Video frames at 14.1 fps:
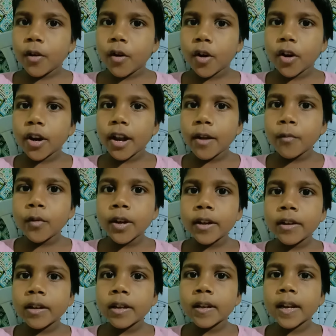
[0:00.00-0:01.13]
Or
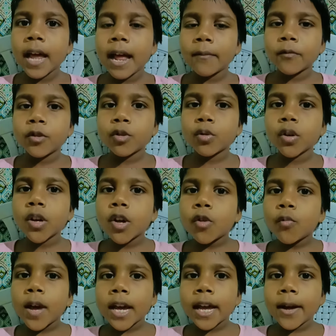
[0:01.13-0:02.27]
we'll have to
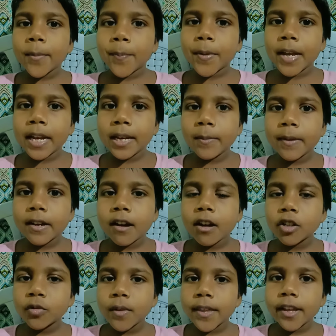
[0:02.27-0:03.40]
wake up early,
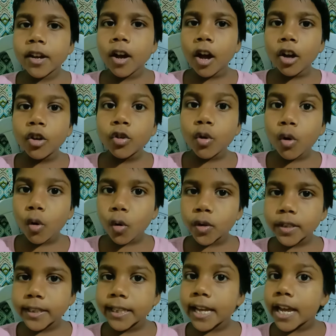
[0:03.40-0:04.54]
because when the cock
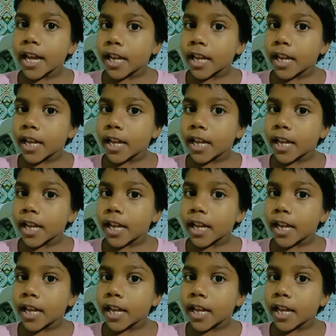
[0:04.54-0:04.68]
crows,